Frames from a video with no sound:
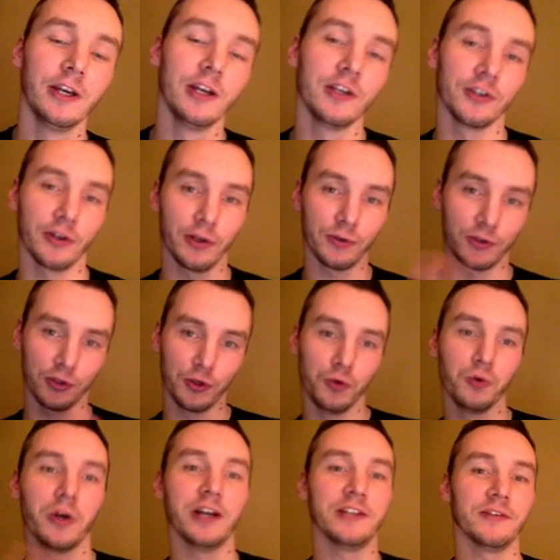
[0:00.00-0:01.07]
So those are the two
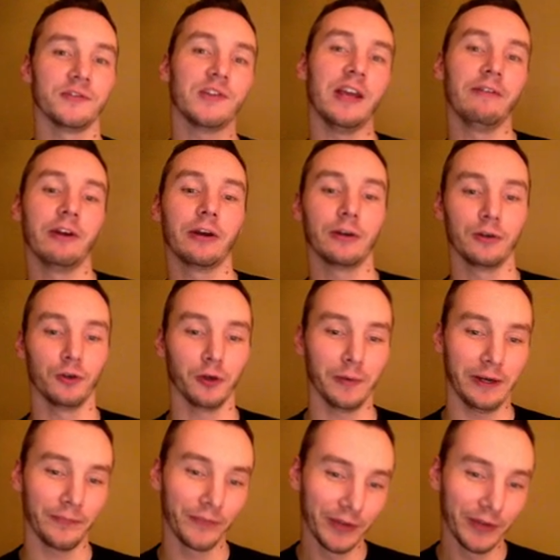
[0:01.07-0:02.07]
kinds of saving I'm going to talk about.